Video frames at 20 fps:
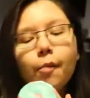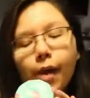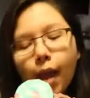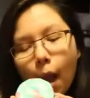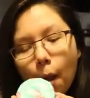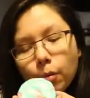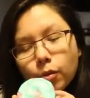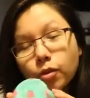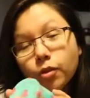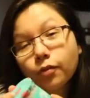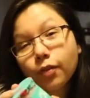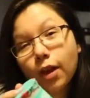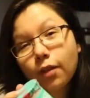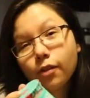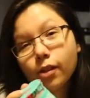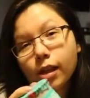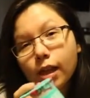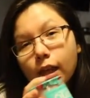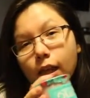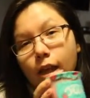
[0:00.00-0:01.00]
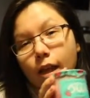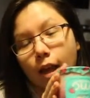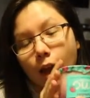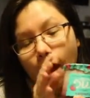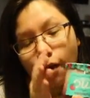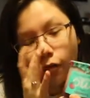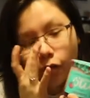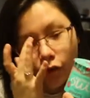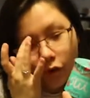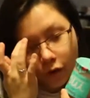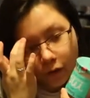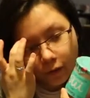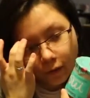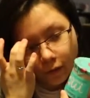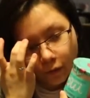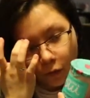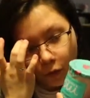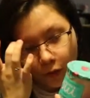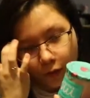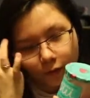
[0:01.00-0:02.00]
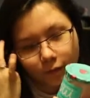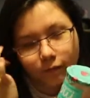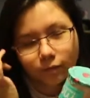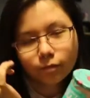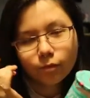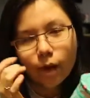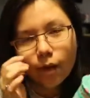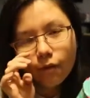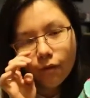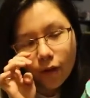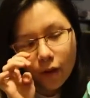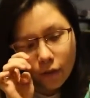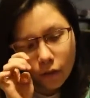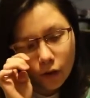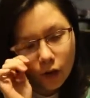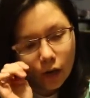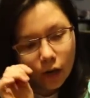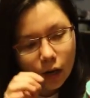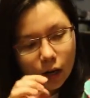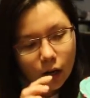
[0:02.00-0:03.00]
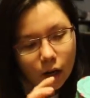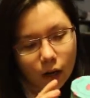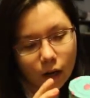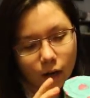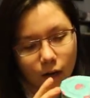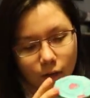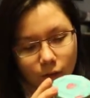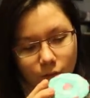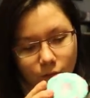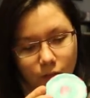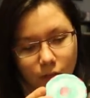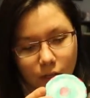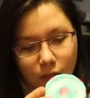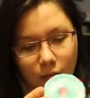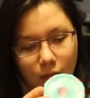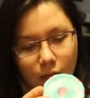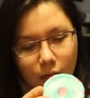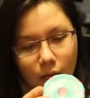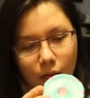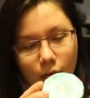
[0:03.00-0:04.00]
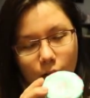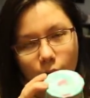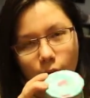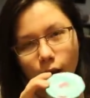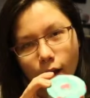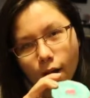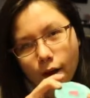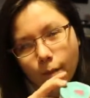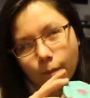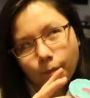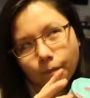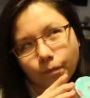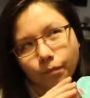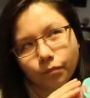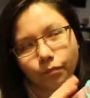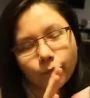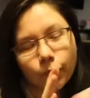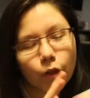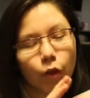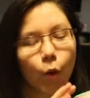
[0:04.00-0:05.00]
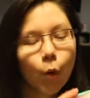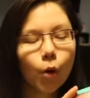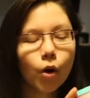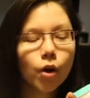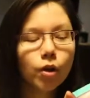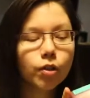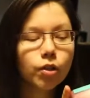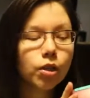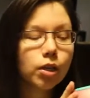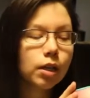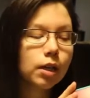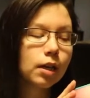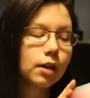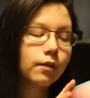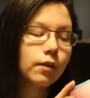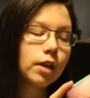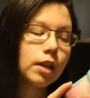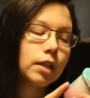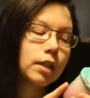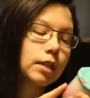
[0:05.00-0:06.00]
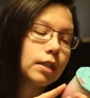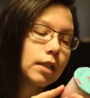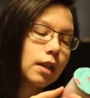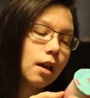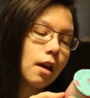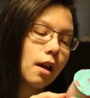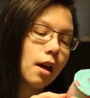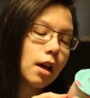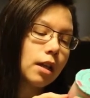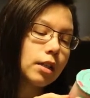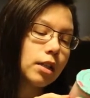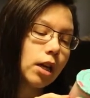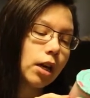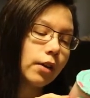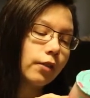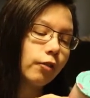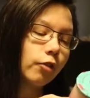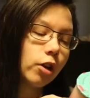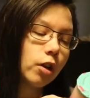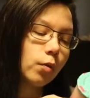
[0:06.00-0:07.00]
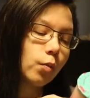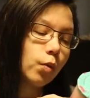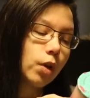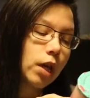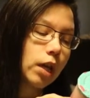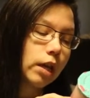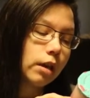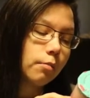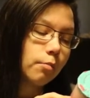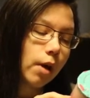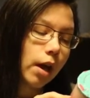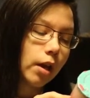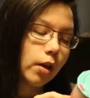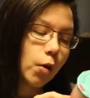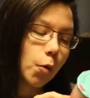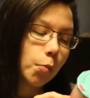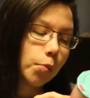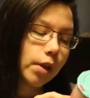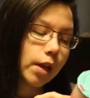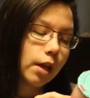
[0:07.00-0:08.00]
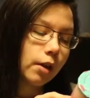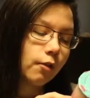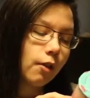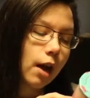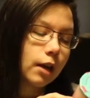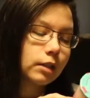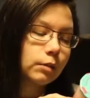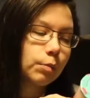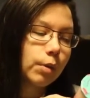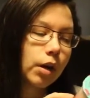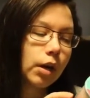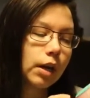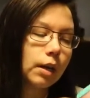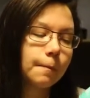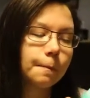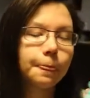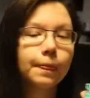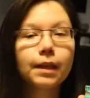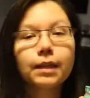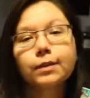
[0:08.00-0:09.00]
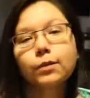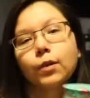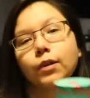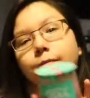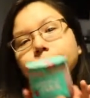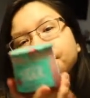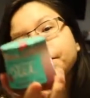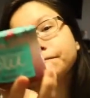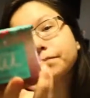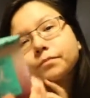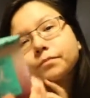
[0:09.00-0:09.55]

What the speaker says: my absolute favorite thing ever. Well, my favorite vegan yogurt alternative is dairy-free Wii by Yoplait Raspberry. This one.